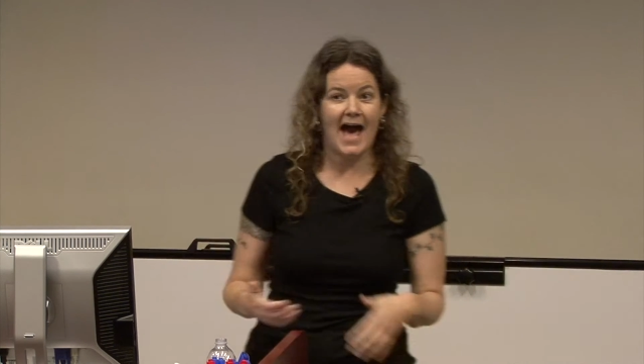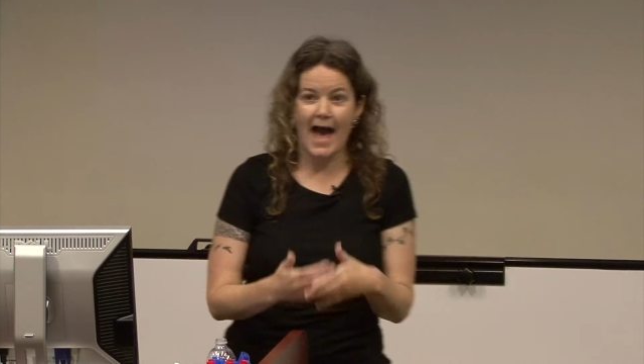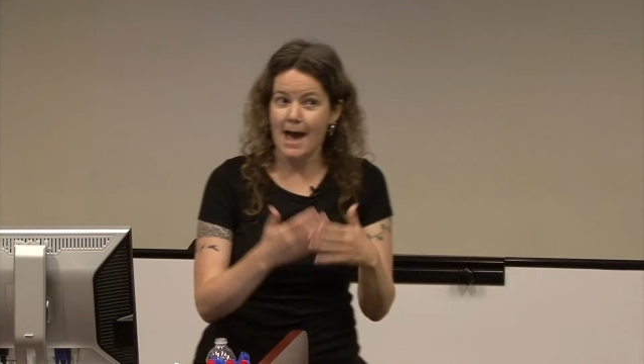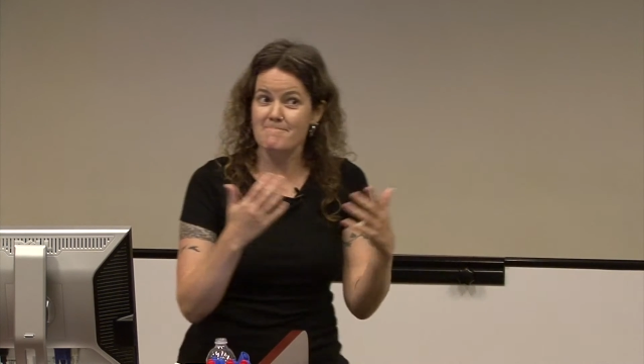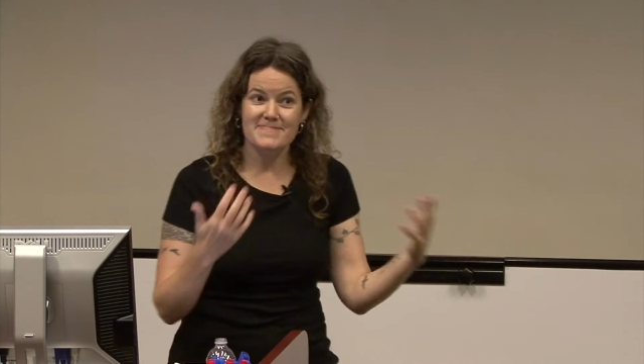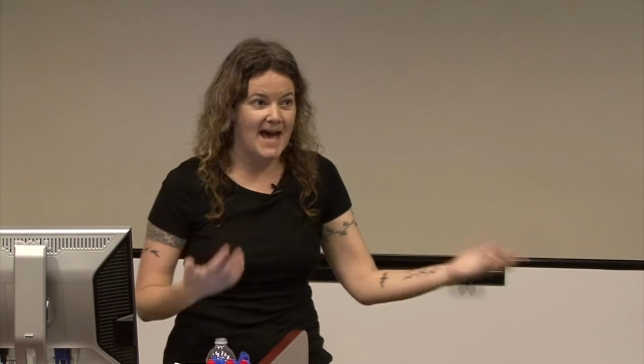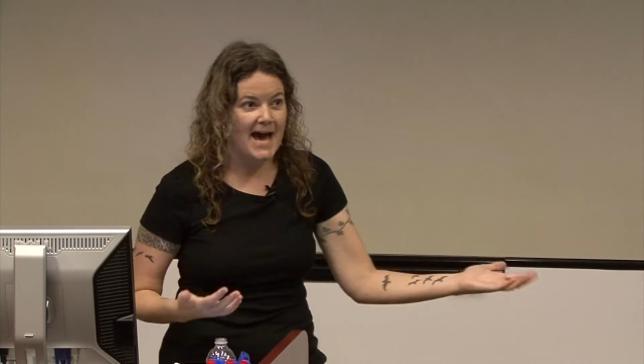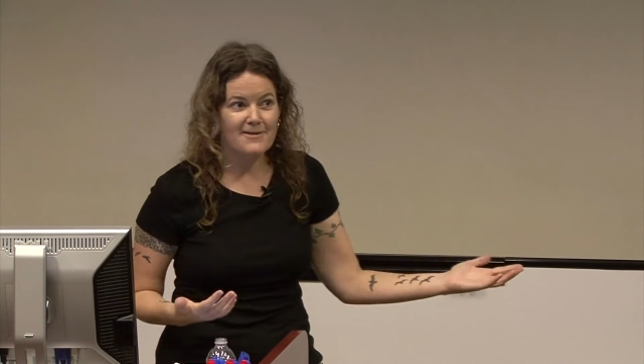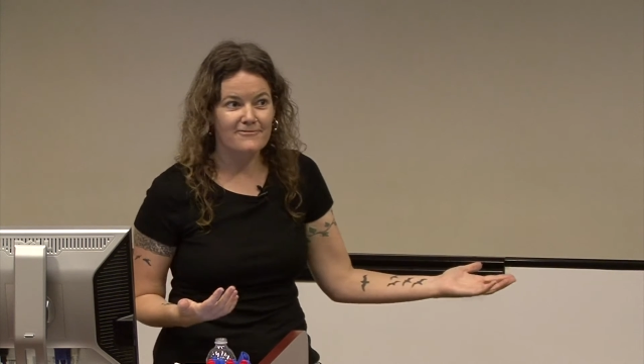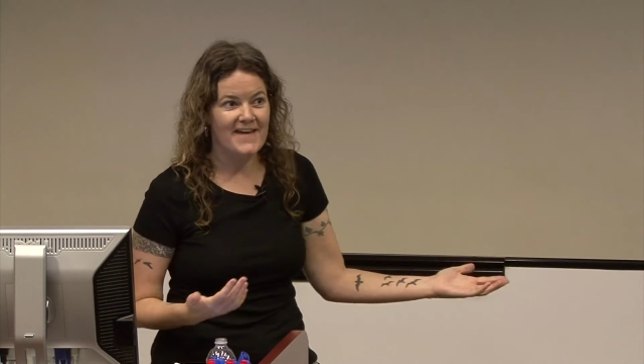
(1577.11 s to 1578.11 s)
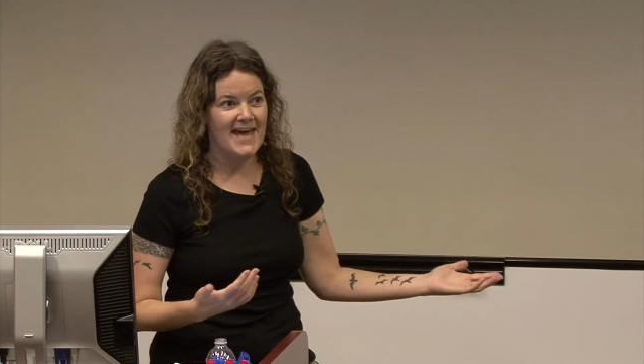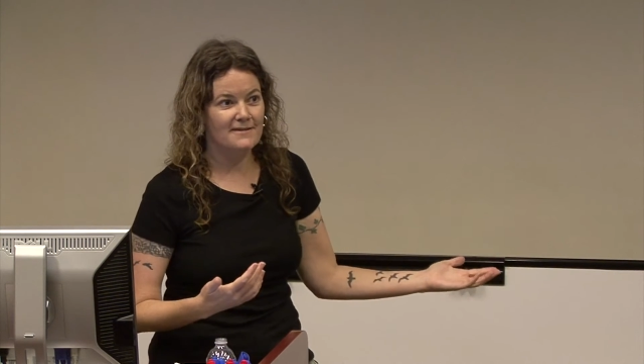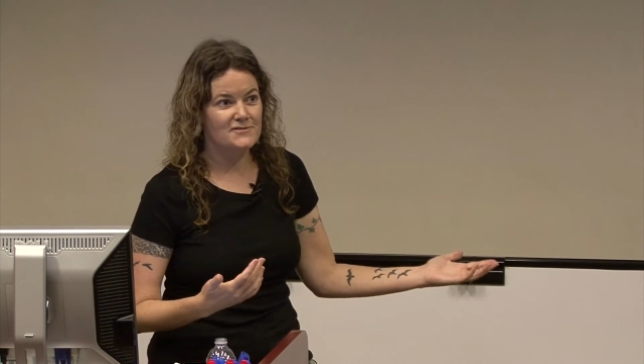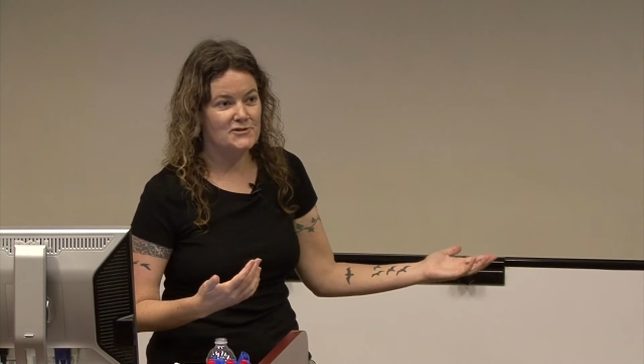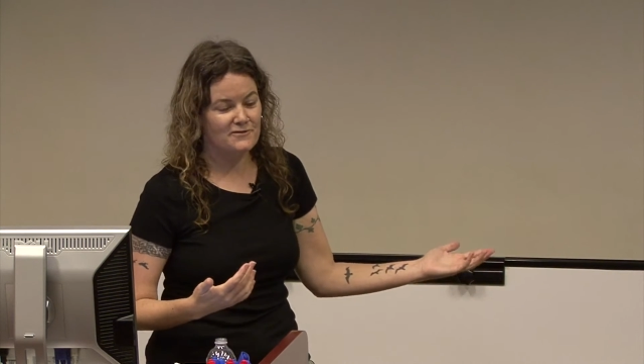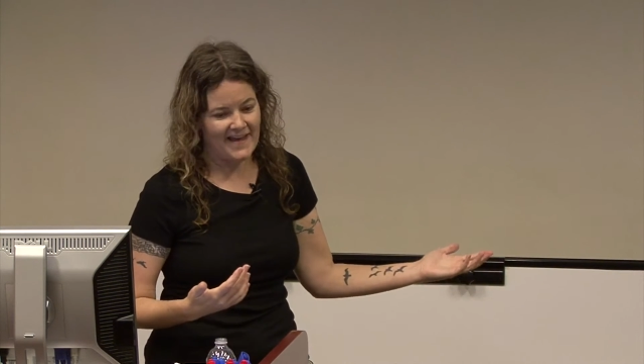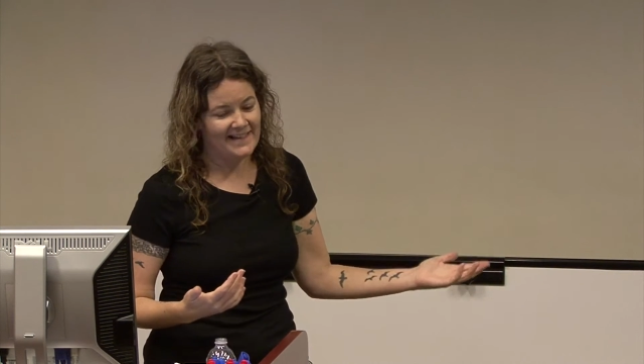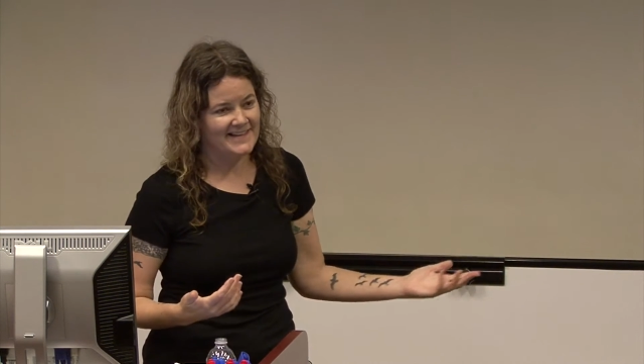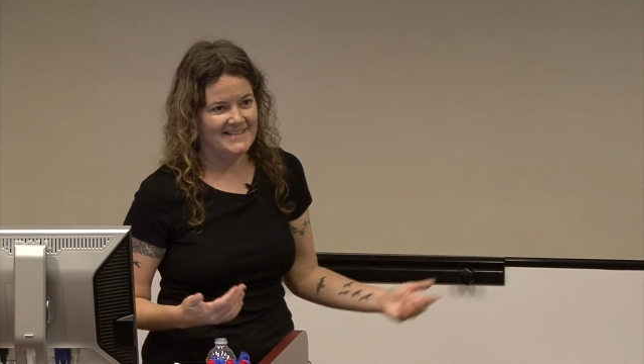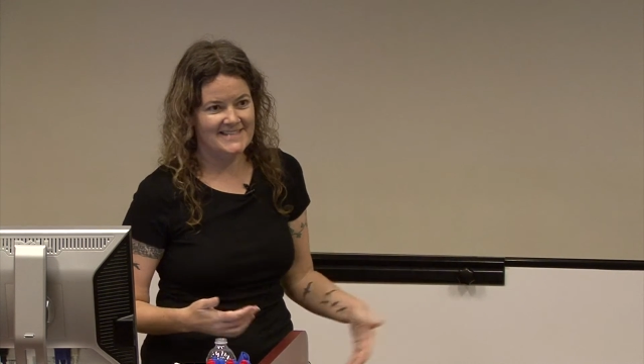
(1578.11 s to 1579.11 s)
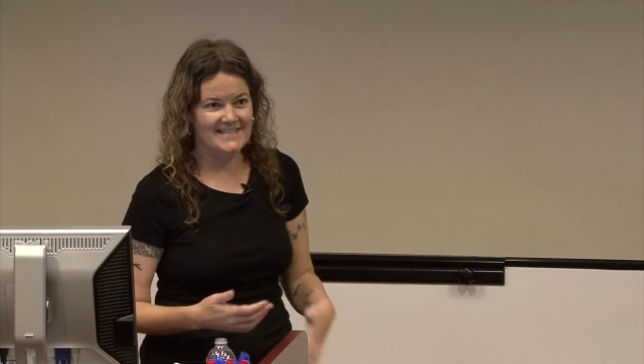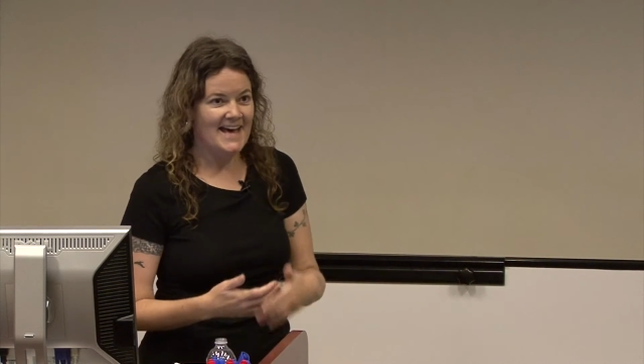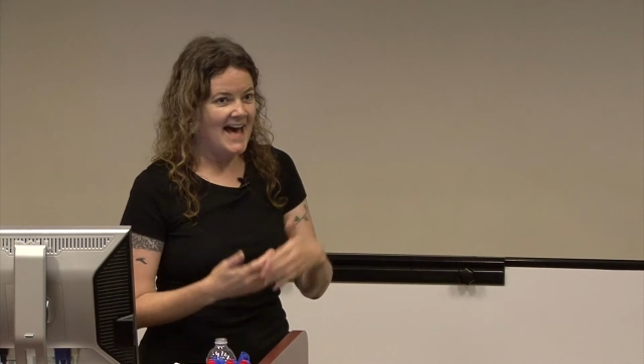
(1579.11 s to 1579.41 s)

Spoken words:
I'm not a fan of surveillance.